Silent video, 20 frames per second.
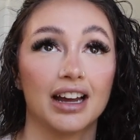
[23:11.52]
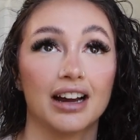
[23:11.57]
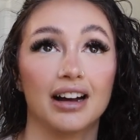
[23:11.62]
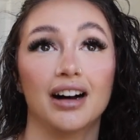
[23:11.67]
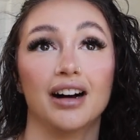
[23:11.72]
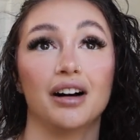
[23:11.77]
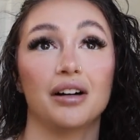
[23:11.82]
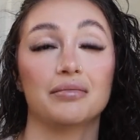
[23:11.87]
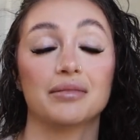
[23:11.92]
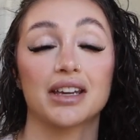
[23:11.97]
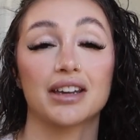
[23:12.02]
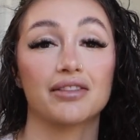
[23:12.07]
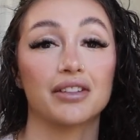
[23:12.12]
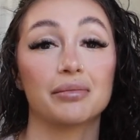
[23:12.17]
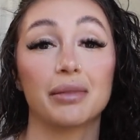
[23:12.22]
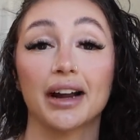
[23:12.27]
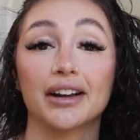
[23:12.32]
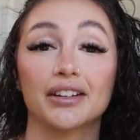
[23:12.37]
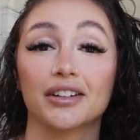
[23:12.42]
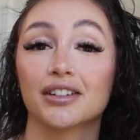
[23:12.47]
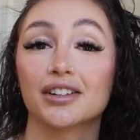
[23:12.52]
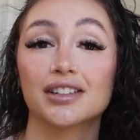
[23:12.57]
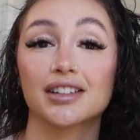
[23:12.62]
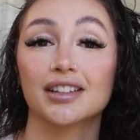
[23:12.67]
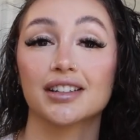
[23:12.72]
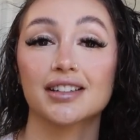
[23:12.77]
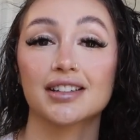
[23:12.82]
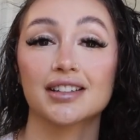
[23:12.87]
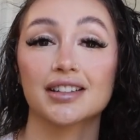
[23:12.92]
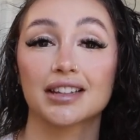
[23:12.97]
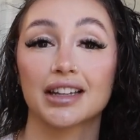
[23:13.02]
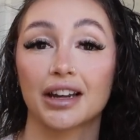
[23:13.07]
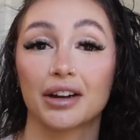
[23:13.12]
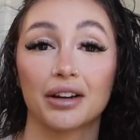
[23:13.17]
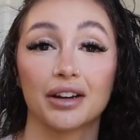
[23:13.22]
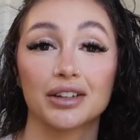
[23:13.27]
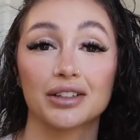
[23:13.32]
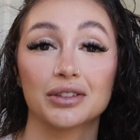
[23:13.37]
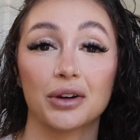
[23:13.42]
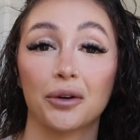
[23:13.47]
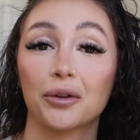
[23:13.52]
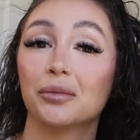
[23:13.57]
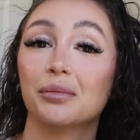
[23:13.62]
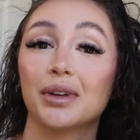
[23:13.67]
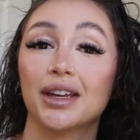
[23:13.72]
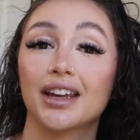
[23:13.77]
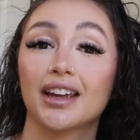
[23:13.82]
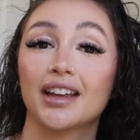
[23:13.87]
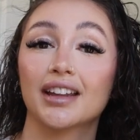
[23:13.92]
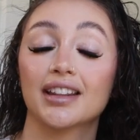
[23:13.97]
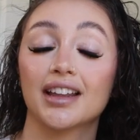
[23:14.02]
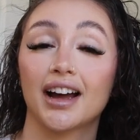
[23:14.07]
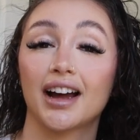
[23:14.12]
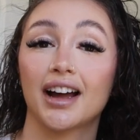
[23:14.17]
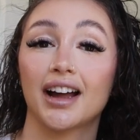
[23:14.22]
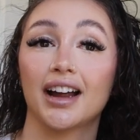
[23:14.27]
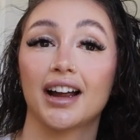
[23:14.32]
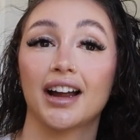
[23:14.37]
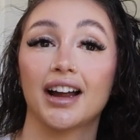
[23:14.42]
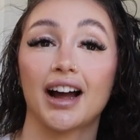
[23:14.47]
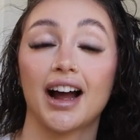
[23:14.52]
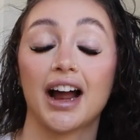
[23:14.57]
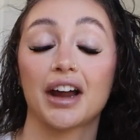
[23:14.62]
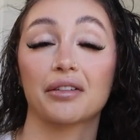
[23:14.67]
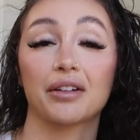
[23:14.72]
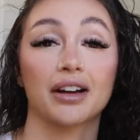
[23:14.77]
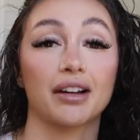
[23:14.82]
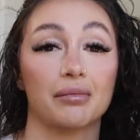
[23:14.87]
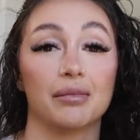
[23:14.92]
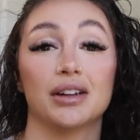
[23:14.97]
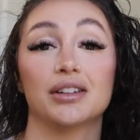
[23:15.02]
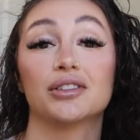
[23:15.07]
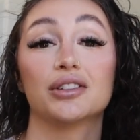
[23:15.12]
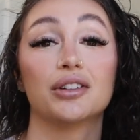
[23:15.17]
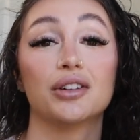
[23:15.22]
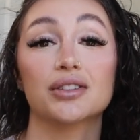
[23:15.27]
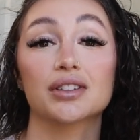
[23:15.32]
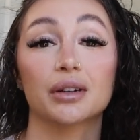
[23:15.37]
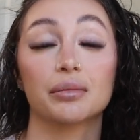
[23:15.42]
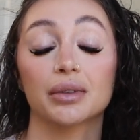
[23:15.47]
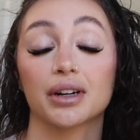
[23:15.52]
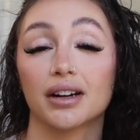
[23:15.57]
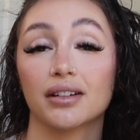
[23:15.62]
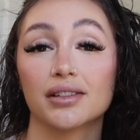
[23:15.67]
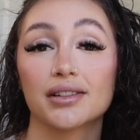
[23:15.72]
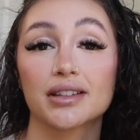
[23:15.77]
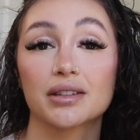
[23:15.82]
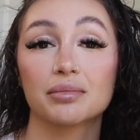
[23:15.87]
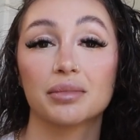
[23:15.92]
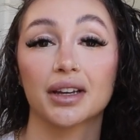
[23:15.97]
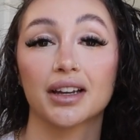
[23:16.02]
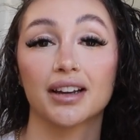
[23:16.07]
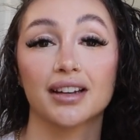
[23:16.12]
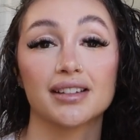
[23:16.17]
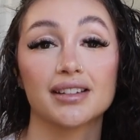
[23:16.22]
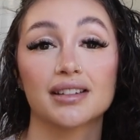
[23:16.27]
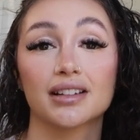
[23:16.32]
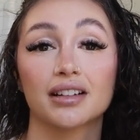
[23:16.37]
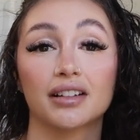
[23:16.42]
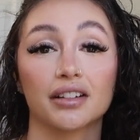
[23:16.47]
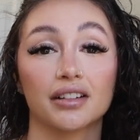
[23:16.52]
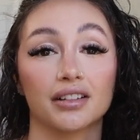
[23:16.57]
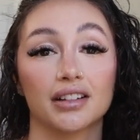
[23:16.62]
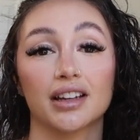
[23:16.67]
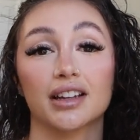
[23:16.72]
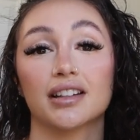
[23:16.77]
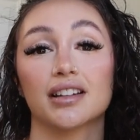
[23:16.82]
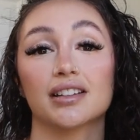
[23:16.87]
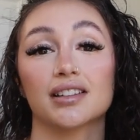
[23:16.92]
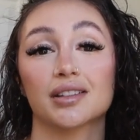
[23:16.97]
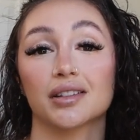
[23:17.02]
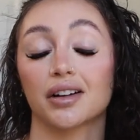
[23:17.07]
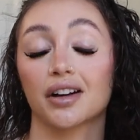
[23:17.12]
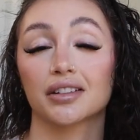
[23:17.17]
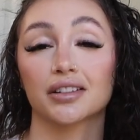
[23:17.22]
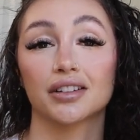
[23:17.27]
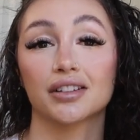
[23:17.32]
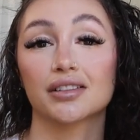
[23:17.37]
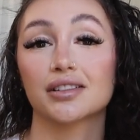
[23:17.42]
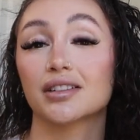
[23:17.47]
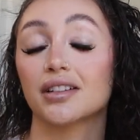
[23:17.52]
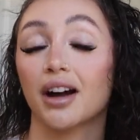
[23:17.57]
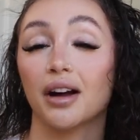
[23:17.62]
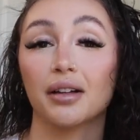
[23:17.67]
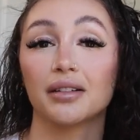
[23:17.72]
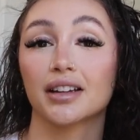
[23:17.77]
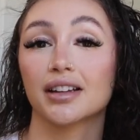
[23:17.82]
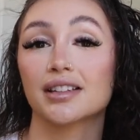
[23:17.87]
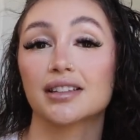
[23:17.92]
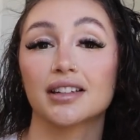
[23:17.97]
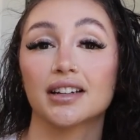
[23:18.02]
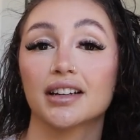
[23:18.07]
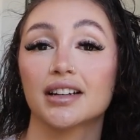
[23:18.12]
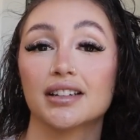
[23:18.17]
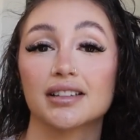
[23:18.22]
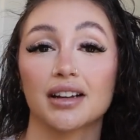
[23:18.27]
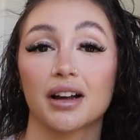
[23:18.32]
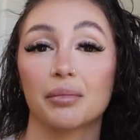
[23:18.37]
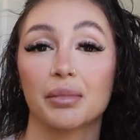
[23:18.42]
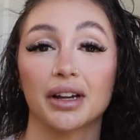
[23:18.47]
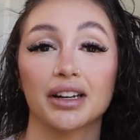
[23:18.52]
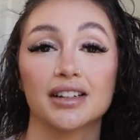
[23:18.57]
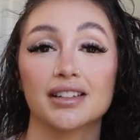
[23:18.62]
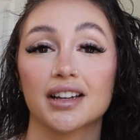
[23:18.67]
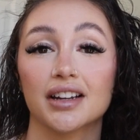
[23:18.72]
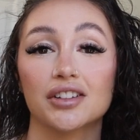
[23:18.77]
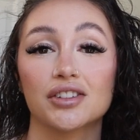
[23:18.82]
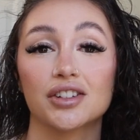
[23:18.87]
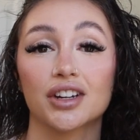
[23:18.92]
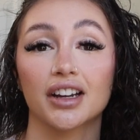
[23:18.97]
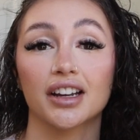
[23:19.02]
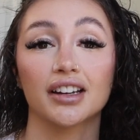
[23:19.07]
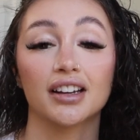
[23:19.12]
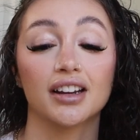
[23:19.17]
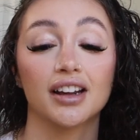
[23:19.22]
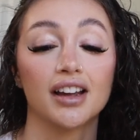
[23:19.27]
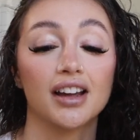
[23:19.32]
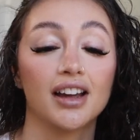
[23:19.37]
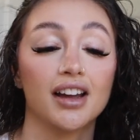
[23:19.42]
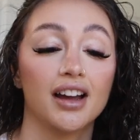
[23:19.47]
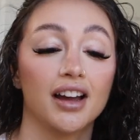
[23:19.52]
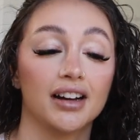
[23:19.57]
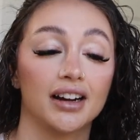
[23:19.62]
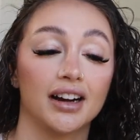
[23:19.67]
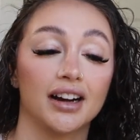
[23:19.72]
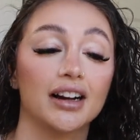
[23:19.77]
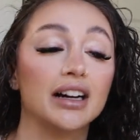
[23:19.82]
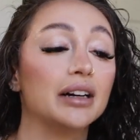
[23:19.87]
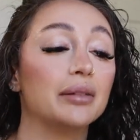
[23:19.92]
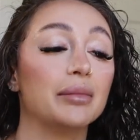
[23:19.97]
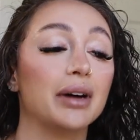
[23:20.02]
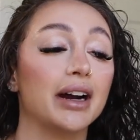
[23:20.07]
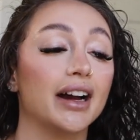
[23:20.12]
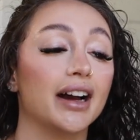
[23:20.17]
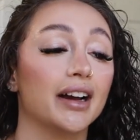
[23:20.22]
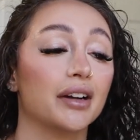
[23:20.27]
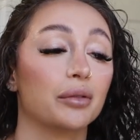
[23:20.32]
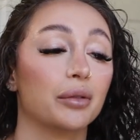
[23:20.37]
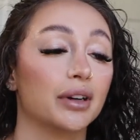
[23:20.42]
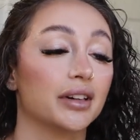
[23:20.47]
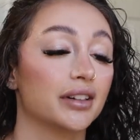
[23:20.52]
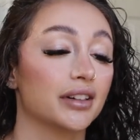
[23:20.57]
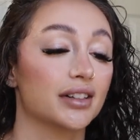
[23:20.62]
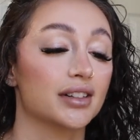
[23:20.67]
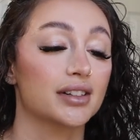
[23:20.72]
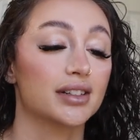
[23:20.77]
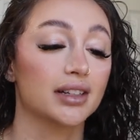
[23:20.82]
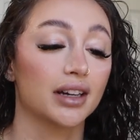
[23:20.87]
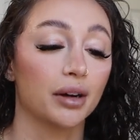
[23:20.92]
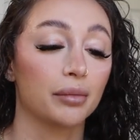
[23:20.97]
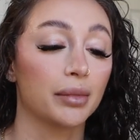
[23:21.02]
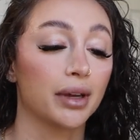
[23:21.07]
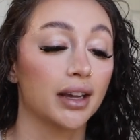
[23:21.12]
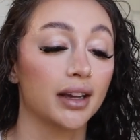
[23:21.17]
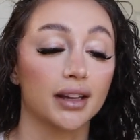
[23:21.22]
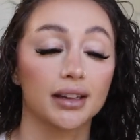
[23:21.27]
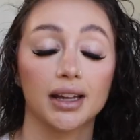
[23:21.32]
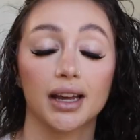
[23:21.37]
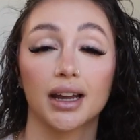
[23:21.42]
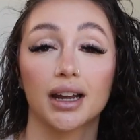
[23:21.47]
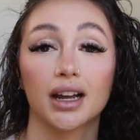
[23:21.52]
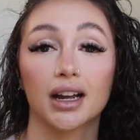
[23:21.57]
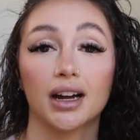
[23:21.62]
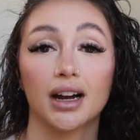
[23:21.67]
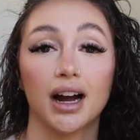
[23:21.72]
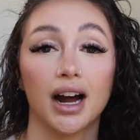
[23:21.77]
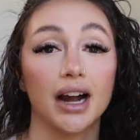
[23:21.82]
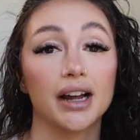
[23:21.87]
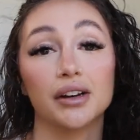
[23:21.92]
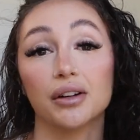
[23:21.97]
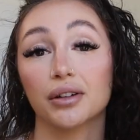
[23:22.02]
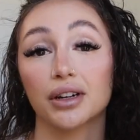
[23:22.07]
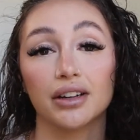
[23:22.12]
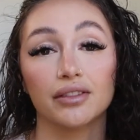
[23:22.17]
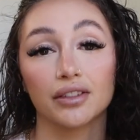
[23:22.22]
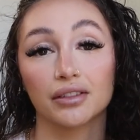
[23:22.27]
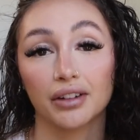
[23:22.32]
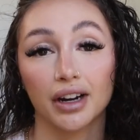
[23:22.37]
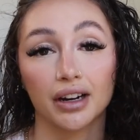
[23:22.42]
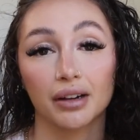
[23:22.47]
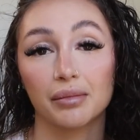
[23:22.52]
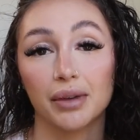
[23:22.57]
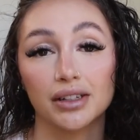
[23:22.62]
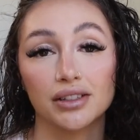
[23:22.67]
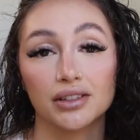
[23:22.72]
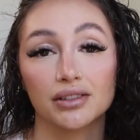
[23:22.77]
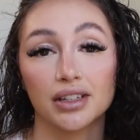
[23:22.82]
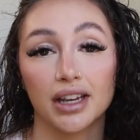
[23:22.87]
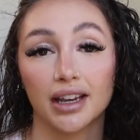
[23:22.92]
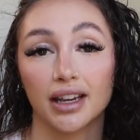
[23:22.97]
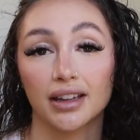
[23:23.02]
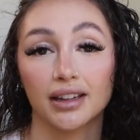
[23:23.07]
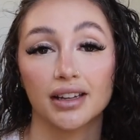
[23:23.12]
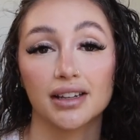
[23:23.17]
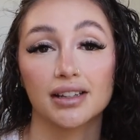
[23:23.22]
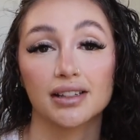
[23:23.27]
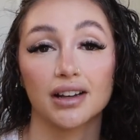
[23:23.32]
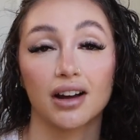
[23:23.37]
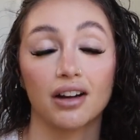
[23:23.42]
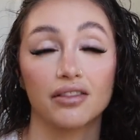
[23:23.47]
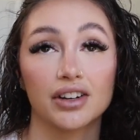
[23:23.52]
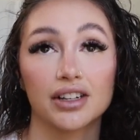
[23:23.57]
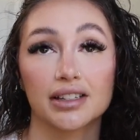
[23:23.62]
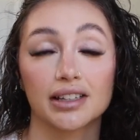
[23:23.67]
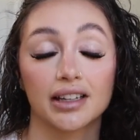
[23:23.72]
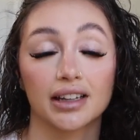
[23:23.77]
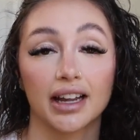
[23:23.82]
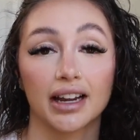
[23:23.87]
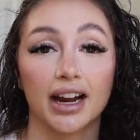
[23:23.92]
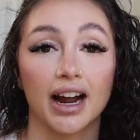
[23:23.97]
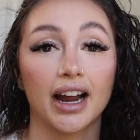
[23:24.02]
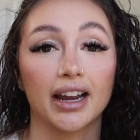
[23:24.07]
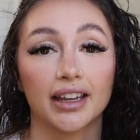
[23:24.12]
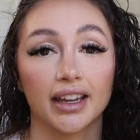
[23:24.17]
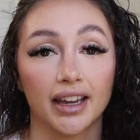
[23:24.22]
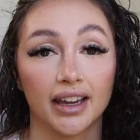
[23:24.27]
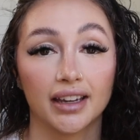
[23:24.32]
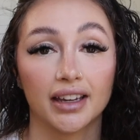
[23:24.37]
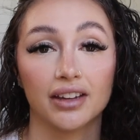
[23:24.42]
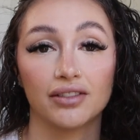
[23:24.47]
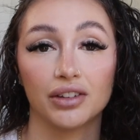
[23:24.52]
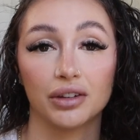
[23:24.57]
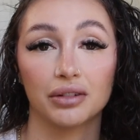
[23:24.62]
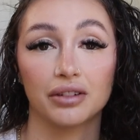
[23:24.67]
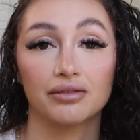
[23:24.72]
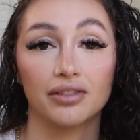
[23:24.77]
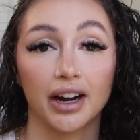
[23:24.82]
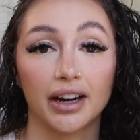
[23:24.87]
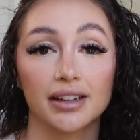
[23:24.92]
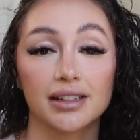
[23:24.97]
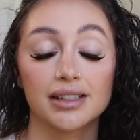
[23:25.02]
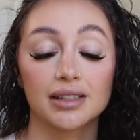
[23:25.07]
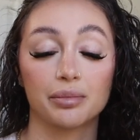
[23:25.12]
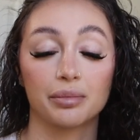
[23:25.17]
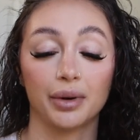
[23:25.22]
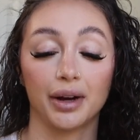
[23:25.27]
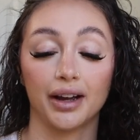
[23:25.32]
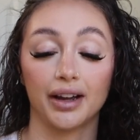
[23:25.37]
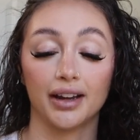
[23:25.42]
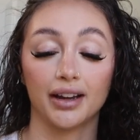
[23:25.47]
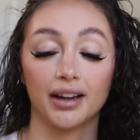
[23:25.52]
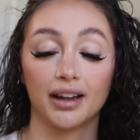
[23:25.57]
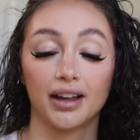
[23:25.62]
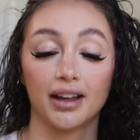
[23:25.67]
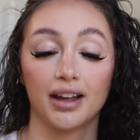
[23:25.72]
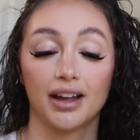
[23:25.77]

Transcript: um, even my nurses, they told me that I recommend you go somewhere else because clearly this doctor is not listening, he's not paying attention. Um, I had one nurse tell me, like, I don't even recommend you taking this. Obviously, like, I can't give you advice, but